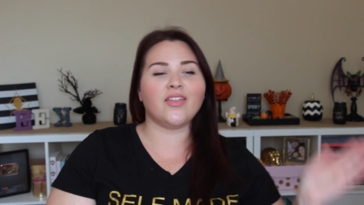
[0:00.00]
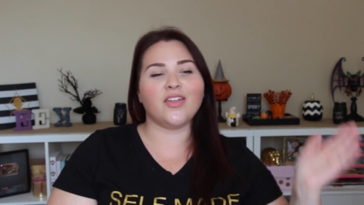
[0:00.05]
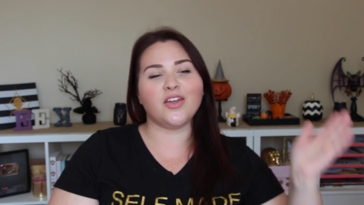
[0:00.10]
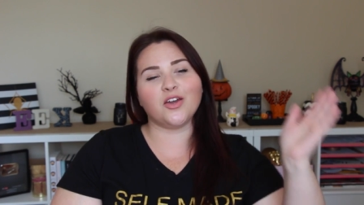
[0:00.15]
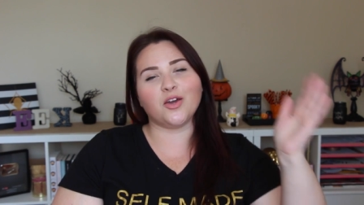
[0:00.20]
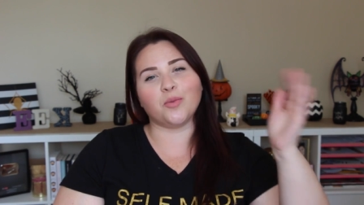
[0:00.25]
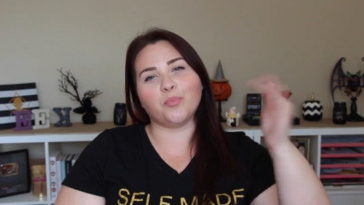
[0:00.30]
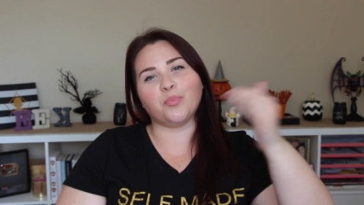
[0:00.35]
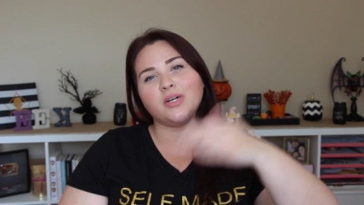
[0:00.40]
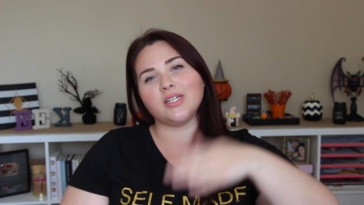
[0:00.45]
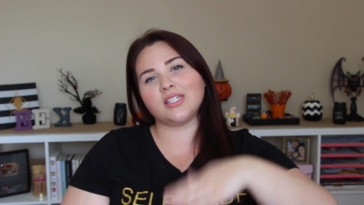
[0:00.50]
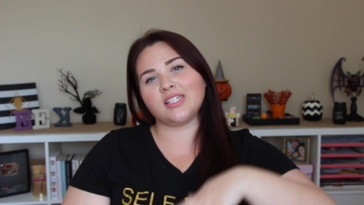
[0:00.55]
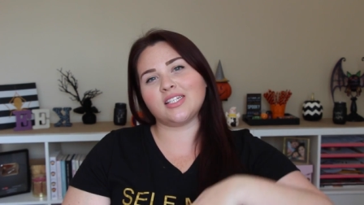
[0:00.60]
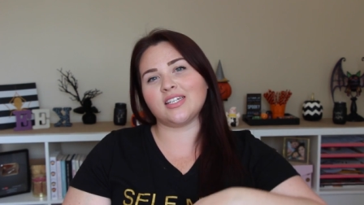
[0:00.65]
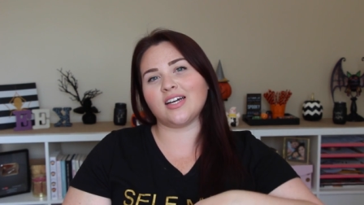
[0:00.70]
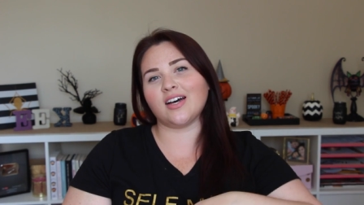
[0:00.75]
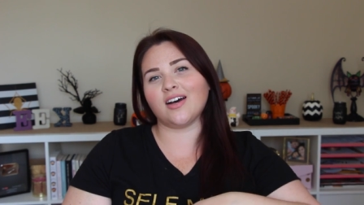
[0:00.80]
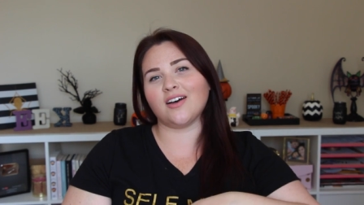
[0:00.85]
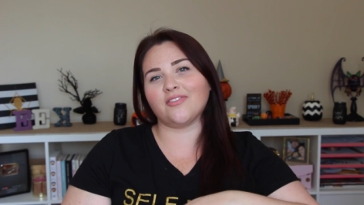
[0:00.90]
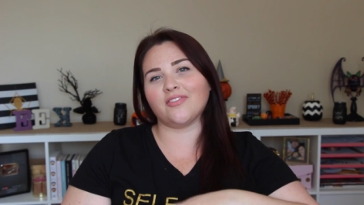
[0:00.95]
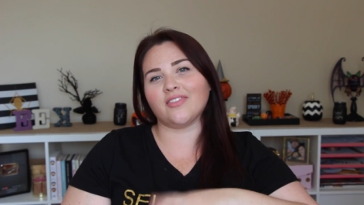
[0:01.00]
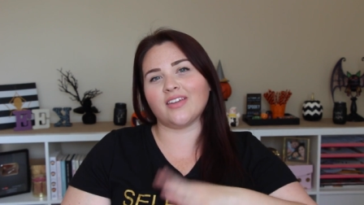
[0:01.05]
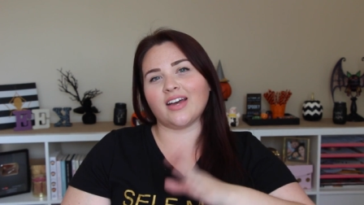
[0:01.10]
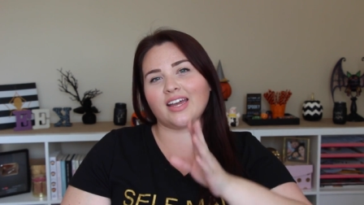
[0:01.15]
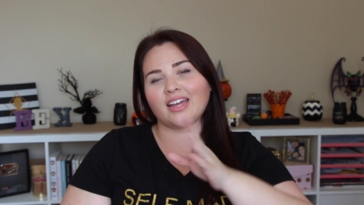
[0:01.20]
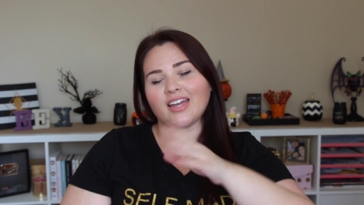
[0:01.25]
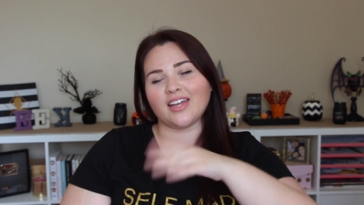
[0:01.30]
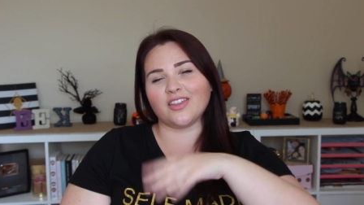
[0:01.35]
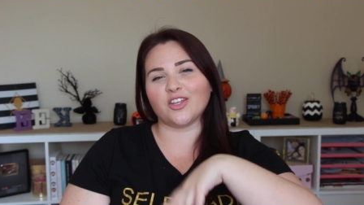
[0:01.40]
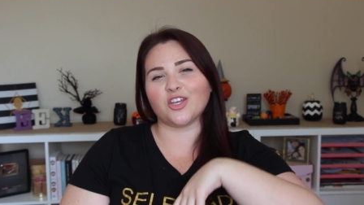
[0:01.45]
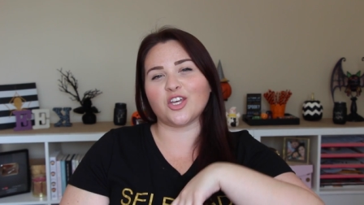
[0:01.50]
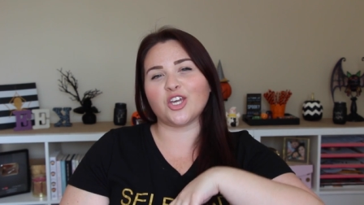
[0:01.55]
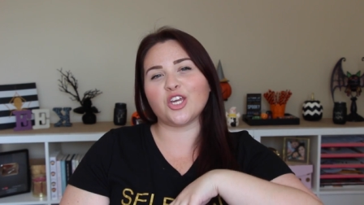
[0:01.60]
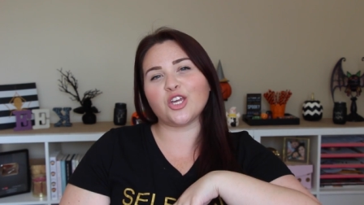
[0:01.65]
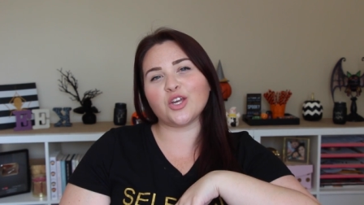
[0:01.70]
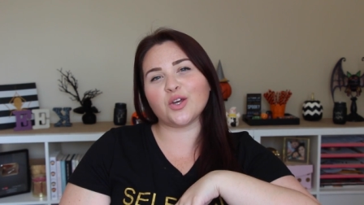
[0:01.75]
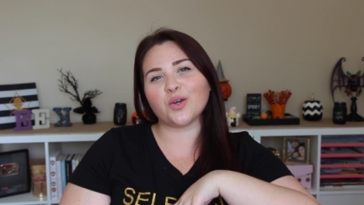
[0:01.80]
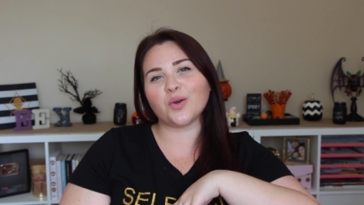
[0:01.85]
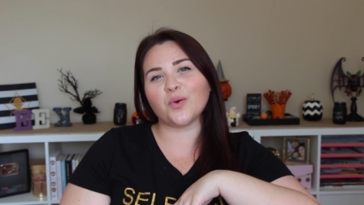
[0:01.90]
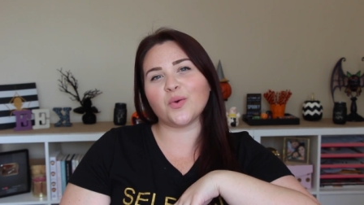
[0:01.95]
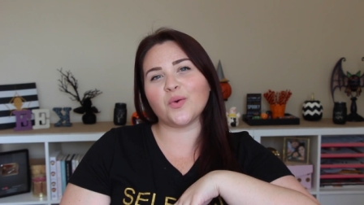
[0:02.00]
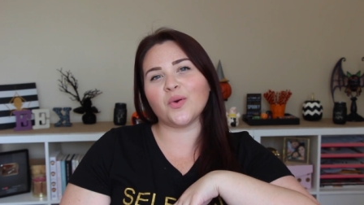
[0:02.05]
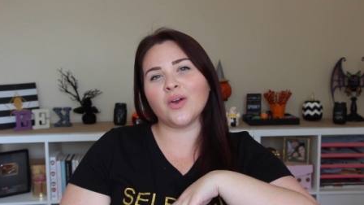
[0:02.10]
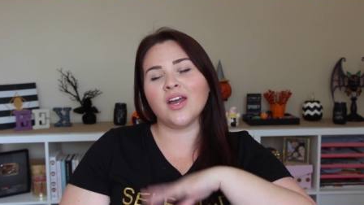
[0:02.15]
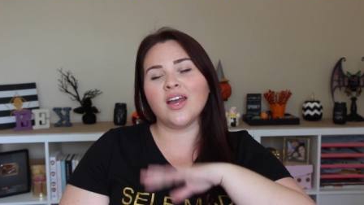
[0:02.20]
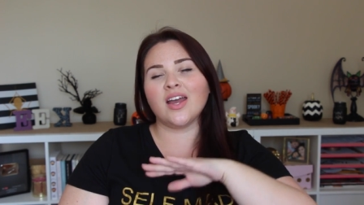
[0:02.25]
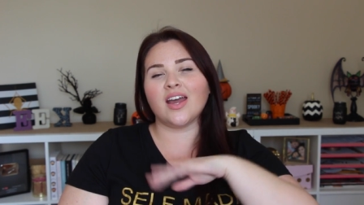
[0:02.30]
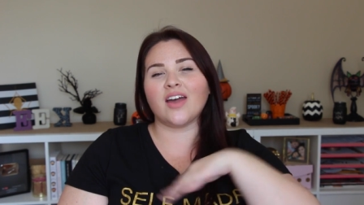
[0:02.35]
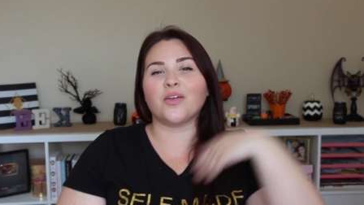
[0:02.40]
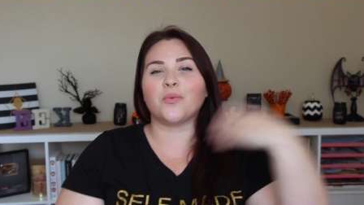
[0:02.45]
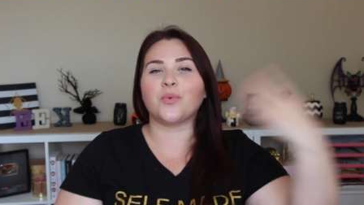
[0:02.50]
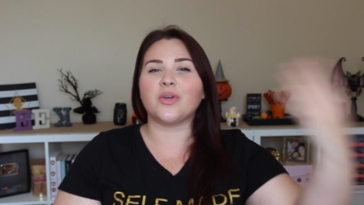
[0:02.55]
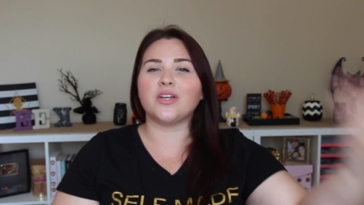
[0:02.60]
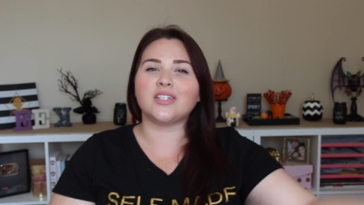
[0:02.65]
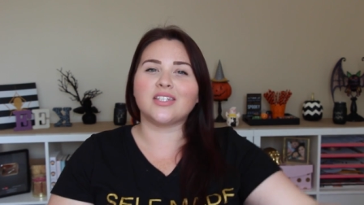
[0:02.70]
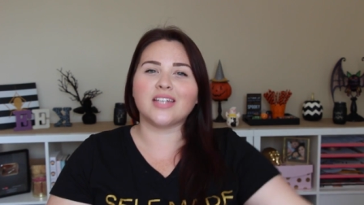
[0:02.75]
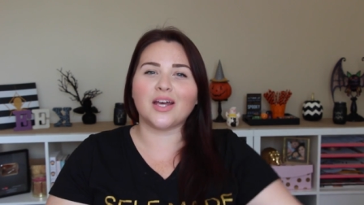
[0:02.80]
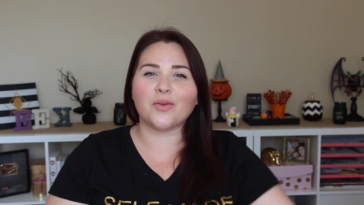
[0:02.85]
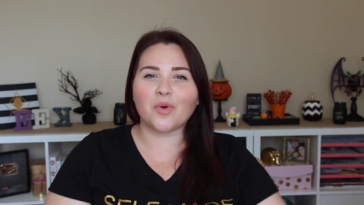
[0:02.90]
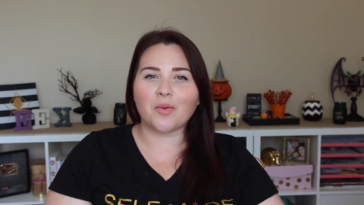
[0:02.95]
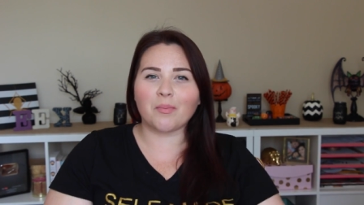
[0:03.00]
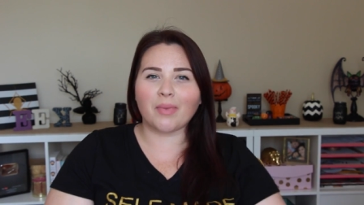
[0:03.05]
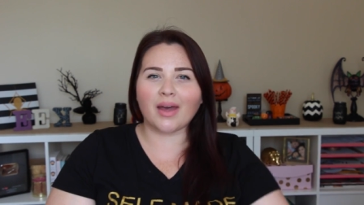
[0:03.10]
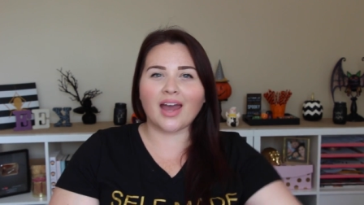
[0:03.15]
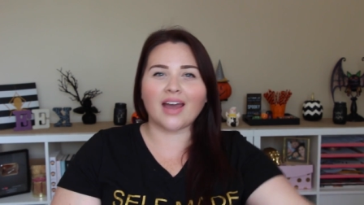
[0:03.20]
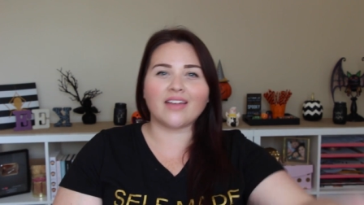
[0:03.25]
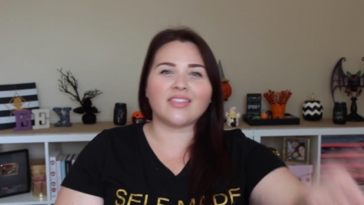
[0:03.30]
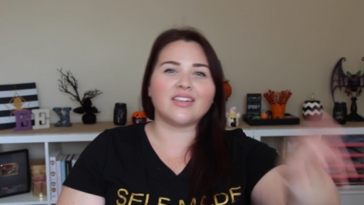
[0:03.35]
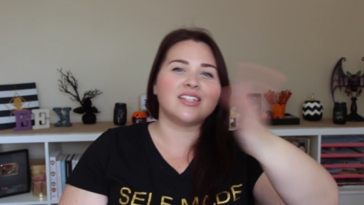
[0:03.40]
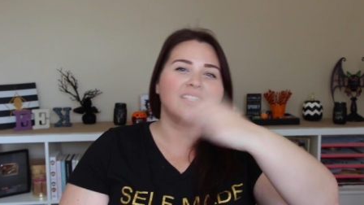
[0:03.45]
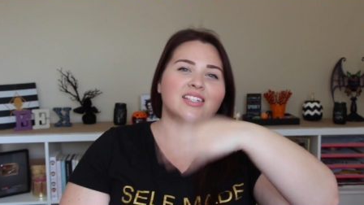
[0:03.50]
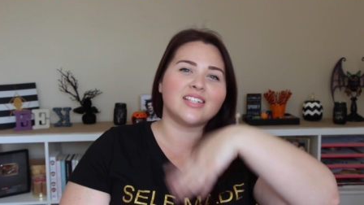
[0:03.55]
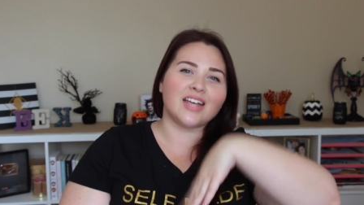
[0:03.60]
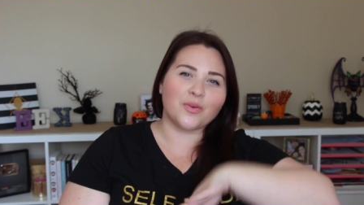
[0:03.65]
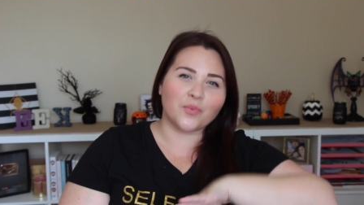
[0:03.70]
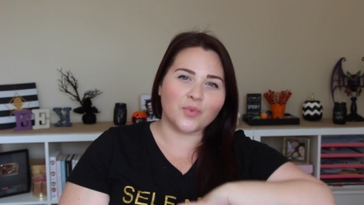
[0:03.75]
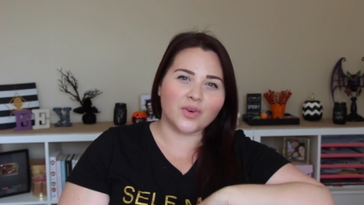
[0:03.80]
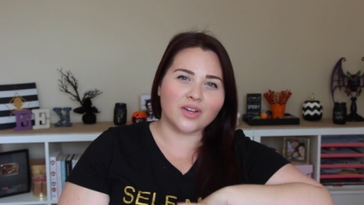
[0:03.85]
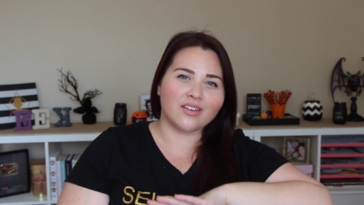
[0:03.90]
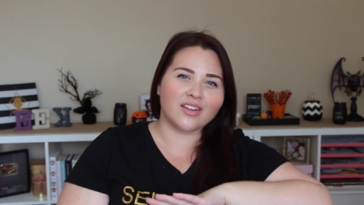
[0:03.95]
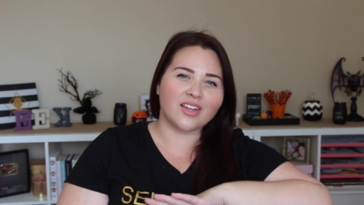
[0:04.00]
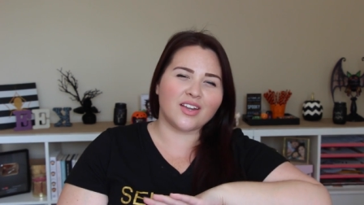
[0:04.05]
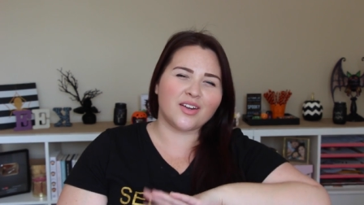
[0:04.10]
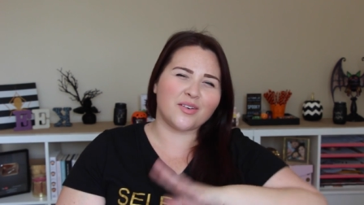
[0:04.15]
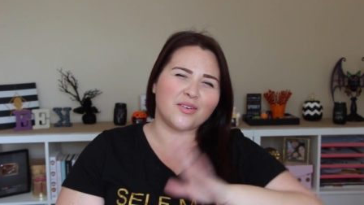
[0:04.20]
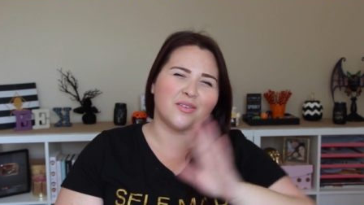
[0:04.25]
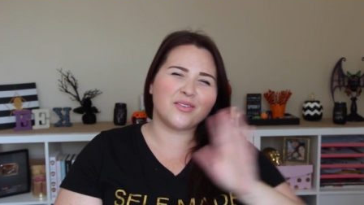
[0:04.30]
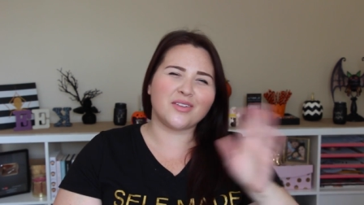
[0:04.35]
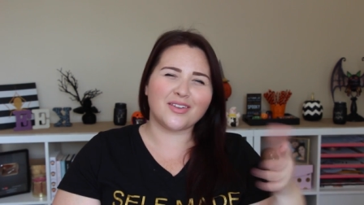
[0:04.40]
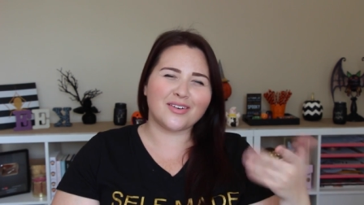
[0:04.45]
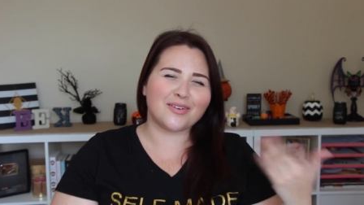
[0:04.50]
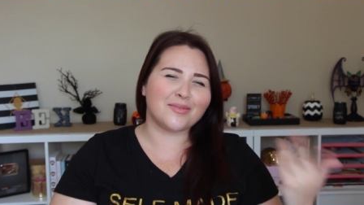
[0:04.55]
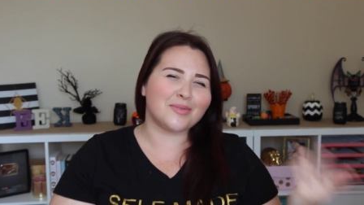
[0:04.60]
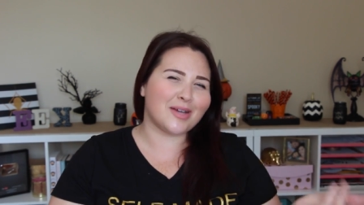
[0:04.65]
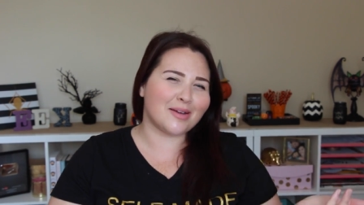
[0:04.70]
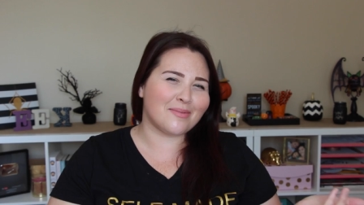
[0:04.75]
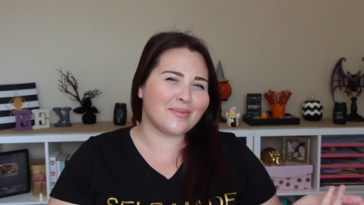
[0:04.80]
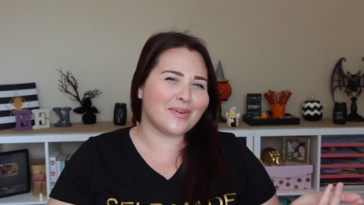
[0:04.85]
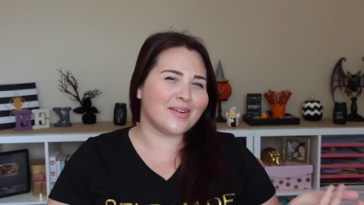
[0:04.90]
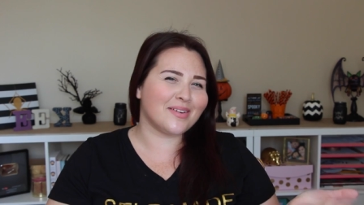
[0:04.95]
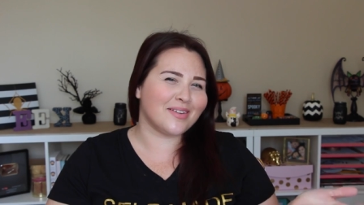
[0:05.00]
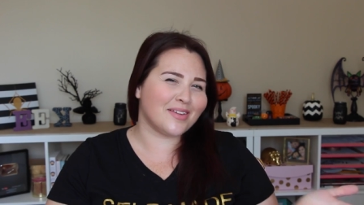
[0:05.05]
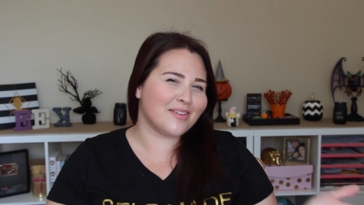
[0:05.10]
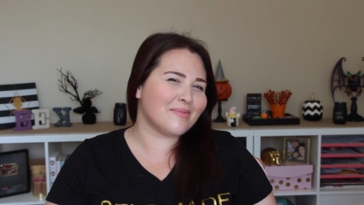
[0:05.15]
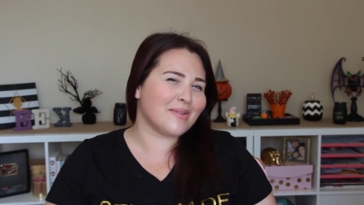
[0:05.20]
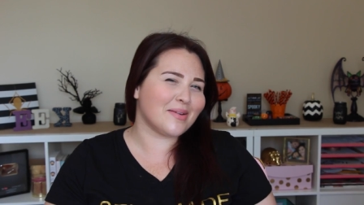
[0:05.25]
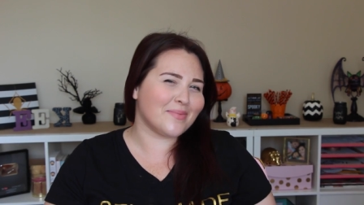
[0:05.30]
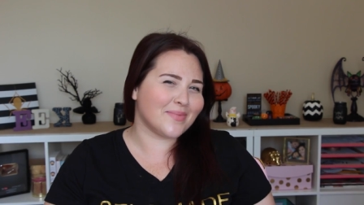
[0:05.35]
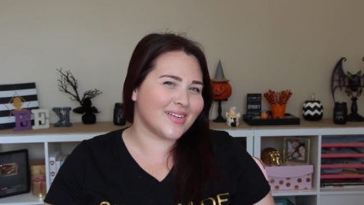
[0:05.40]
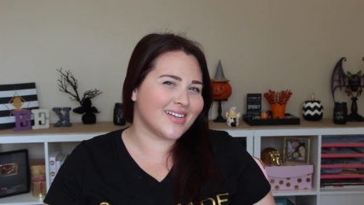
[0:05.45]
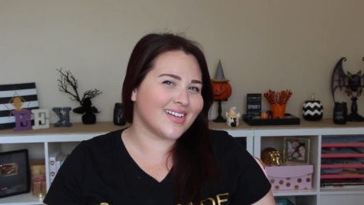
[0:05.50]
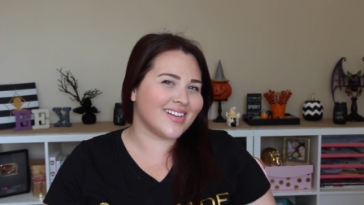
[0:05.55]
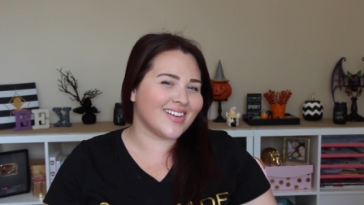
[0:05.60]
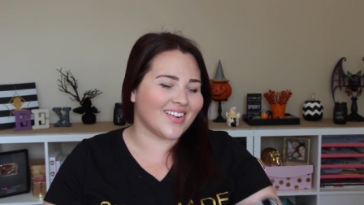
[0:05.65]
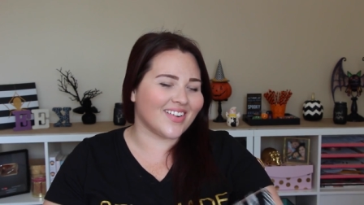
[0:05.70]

then you could put stuff like in the queue, and then when you send one back, they'd send one, you know what I'm talking about, you remember?